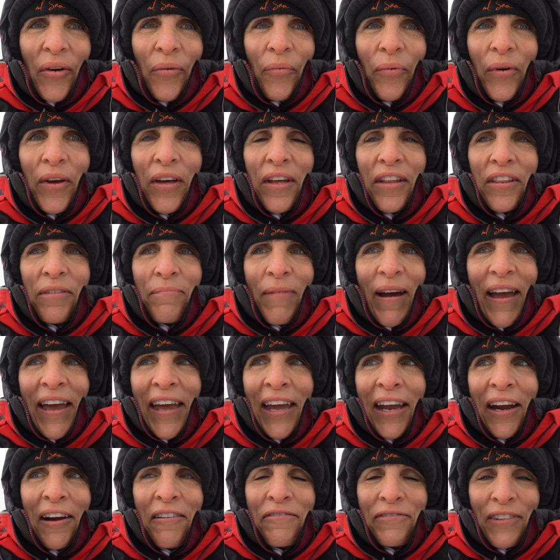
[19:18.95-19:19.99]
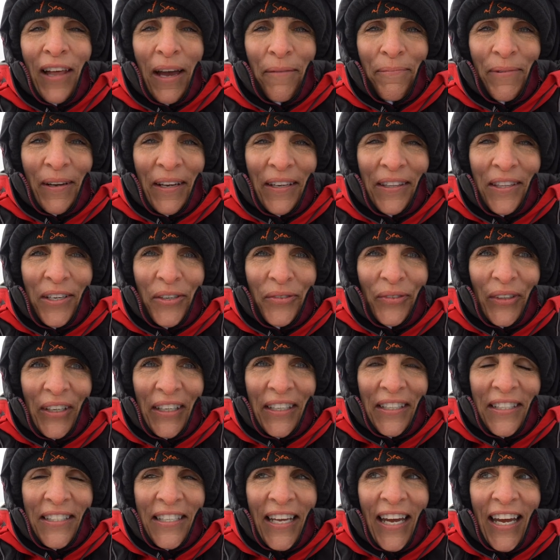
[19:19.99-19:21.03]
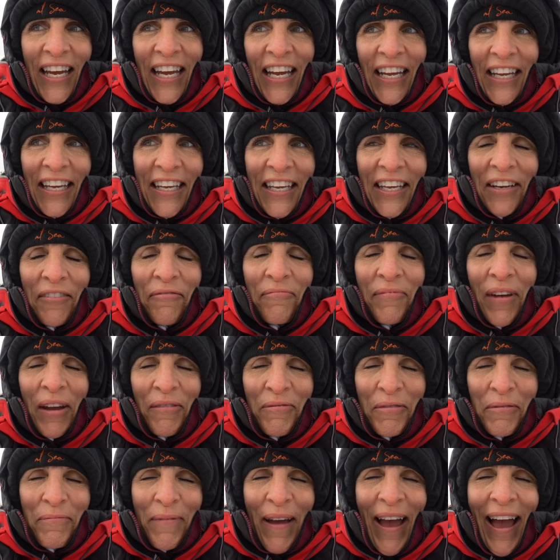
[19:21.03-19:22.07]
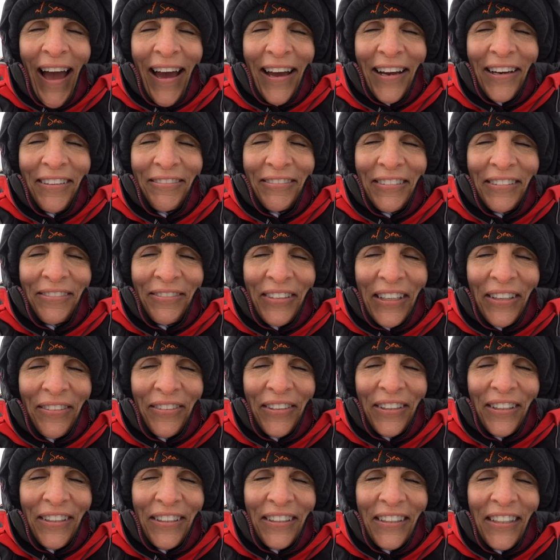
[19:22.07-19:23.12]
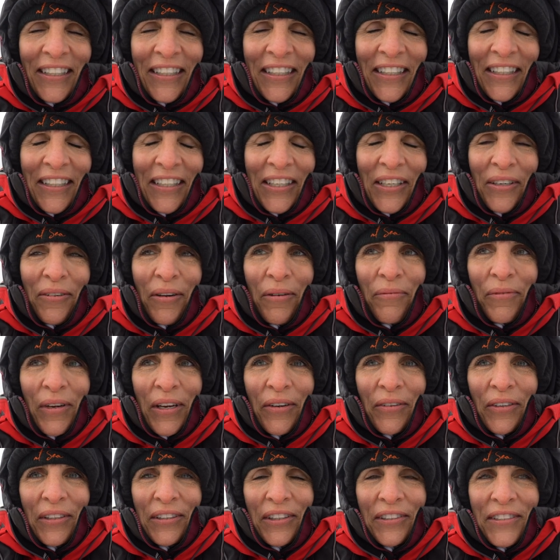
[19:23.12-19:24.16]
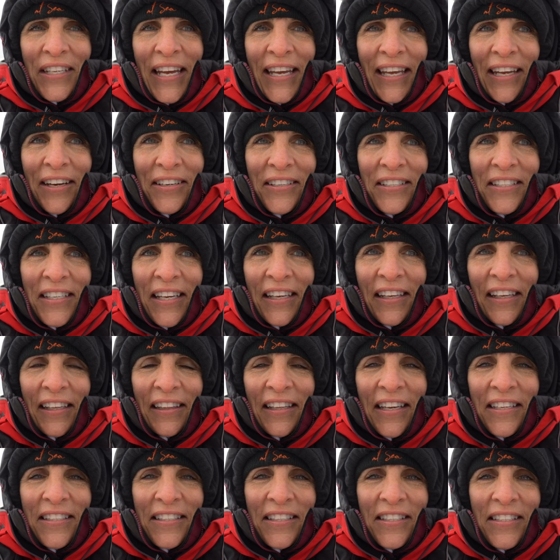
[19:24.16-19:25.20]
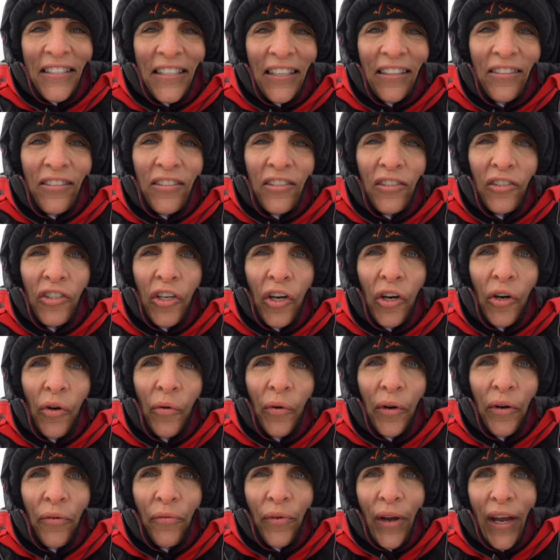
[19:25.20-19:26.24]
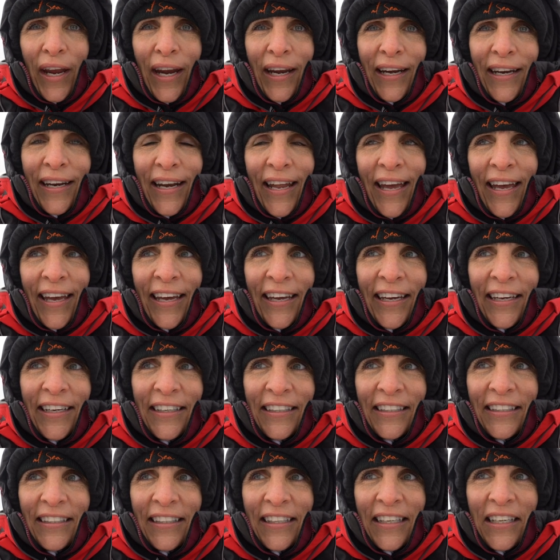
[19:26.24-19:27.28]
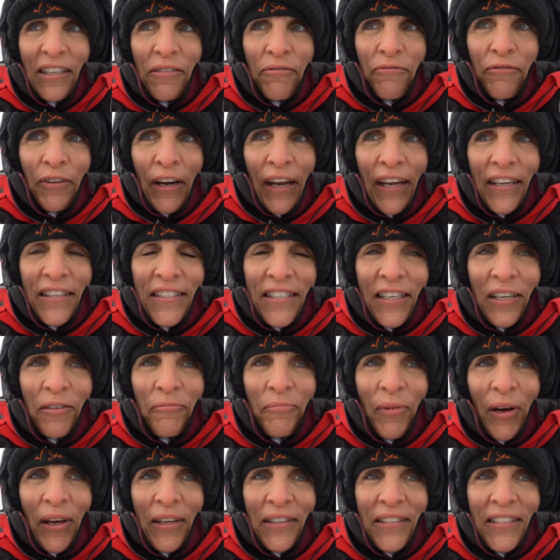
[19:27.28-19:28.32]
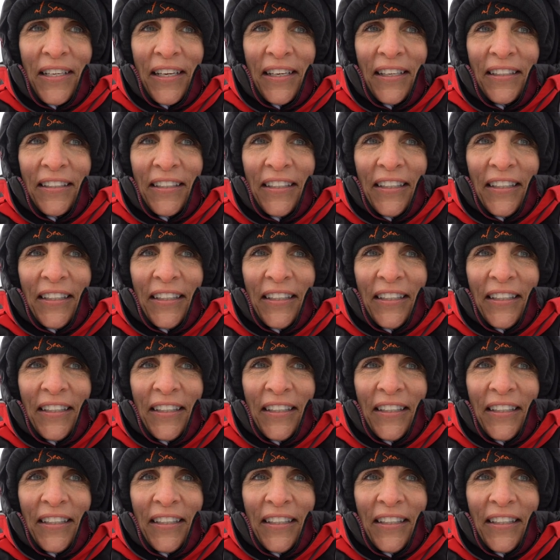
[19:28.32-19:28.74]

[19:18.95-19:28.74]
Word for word: with my hair flapping in the wind, saying, you remember back when we were when we were taking our sailing lessons in snow and rain and hail in France and in Malta.